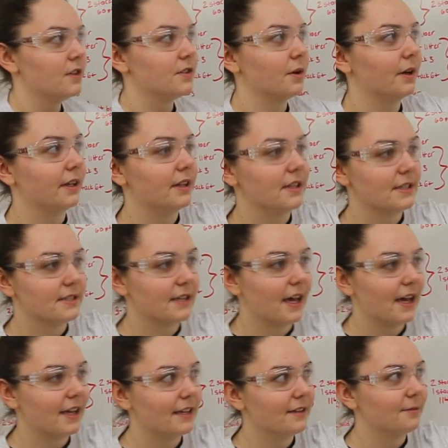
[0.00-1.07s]
So on this
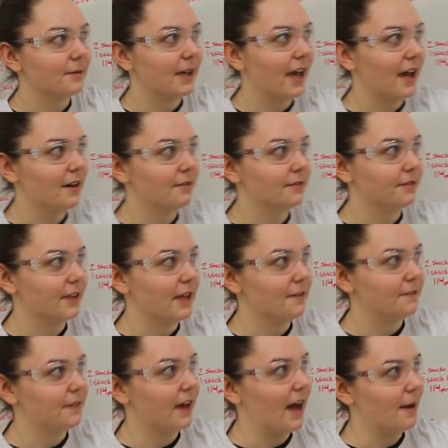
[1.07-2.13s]
side, we have,
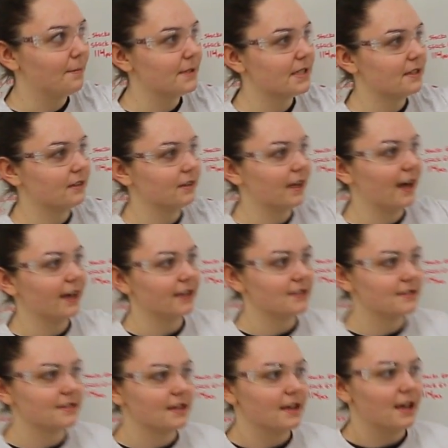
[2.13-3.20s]
if the opposite
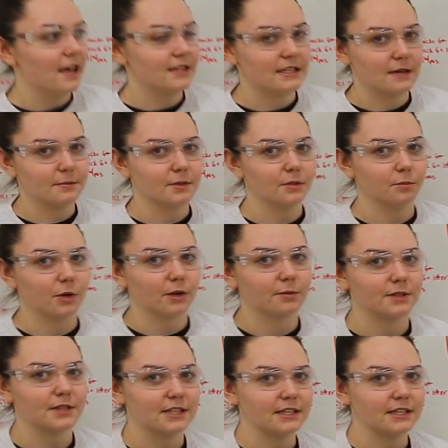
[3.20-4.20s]
alliance is able to work with